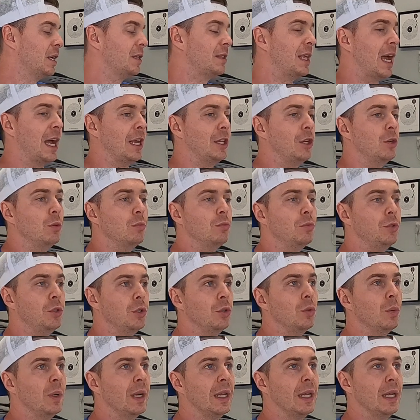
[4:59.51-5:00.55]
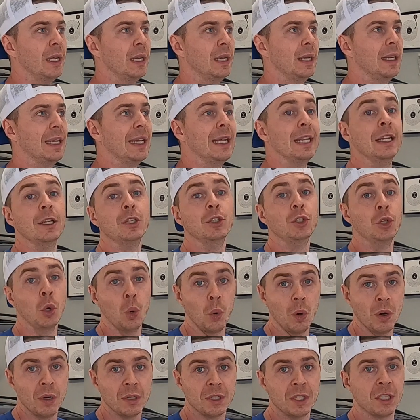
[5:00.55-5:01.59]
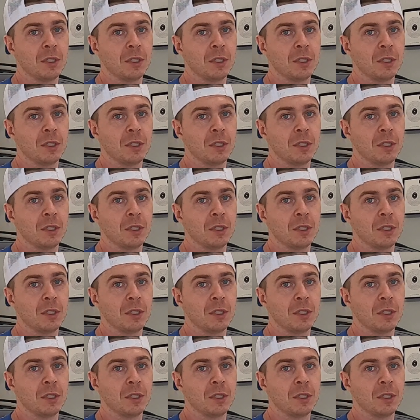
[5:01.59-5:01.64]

that you do it indoors,